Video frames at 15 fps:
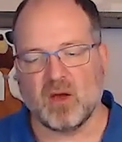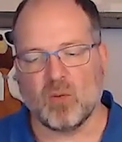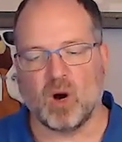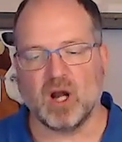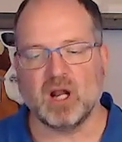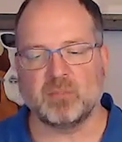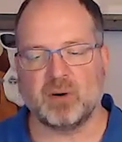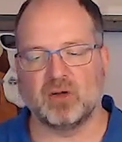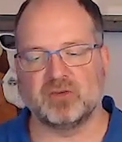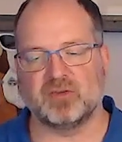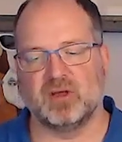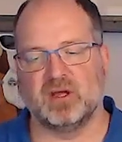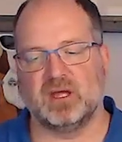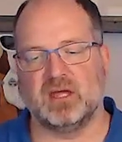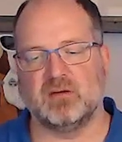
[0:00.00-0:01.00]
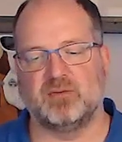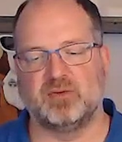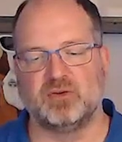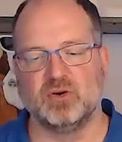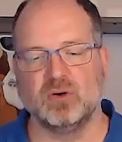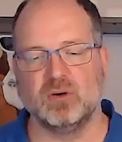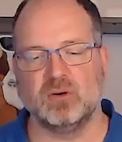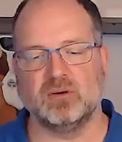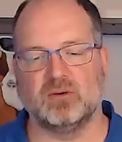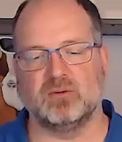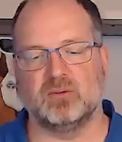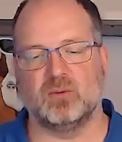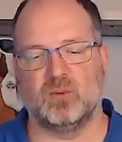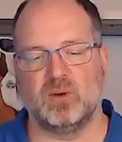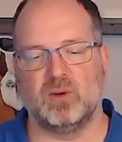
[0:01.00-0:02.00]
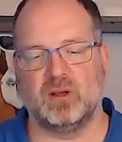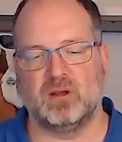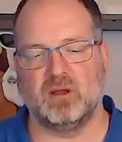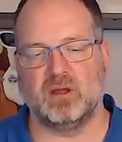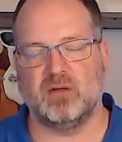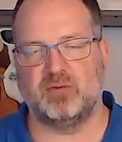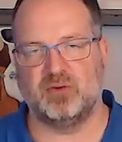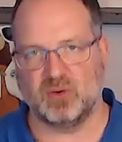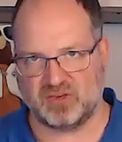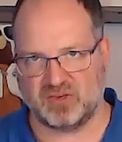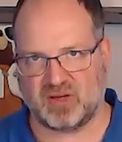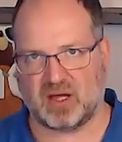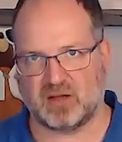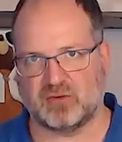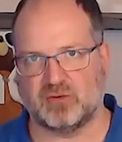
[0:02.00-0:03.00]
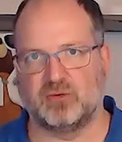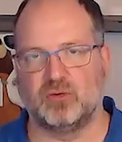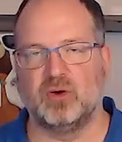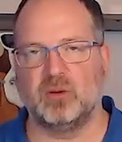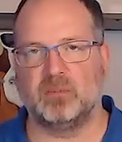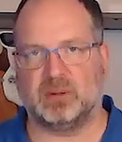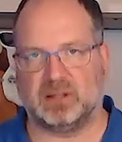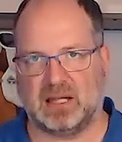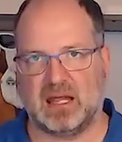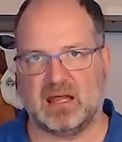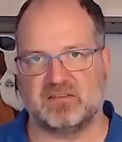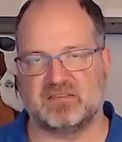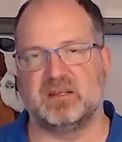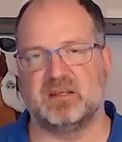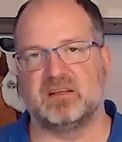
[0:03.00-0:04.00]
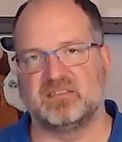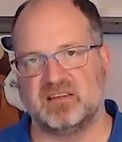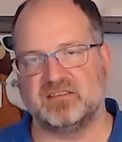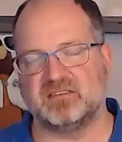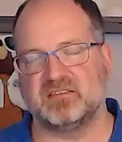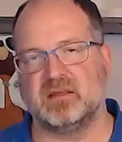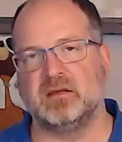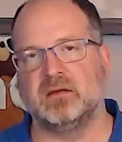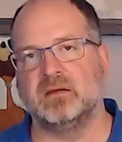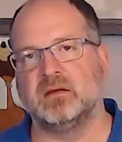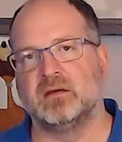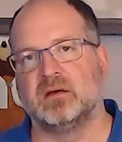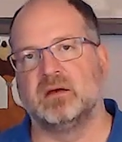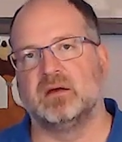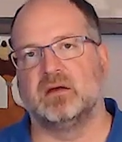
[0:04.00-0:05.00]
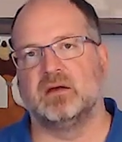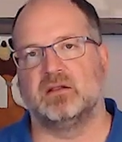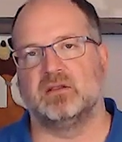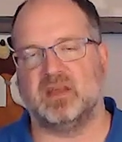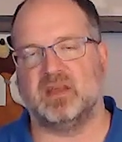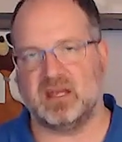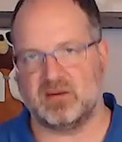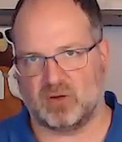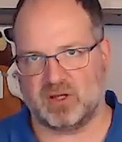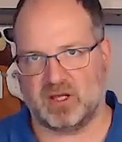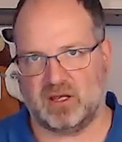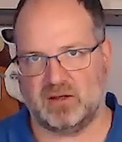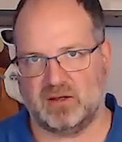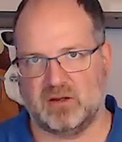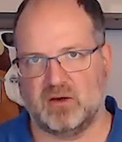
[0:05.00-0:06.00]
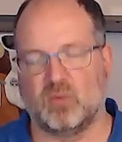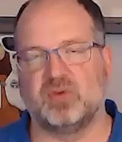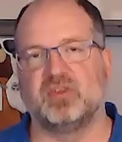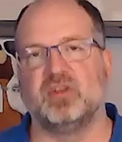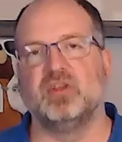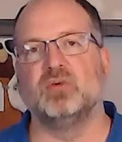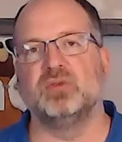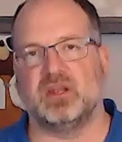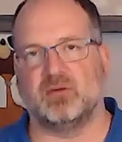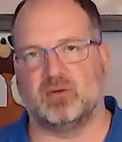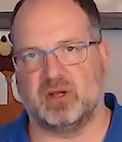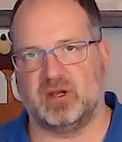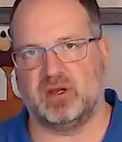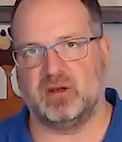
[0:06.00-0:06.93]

What about if you intend to replace an existing data vault entity with a new data vault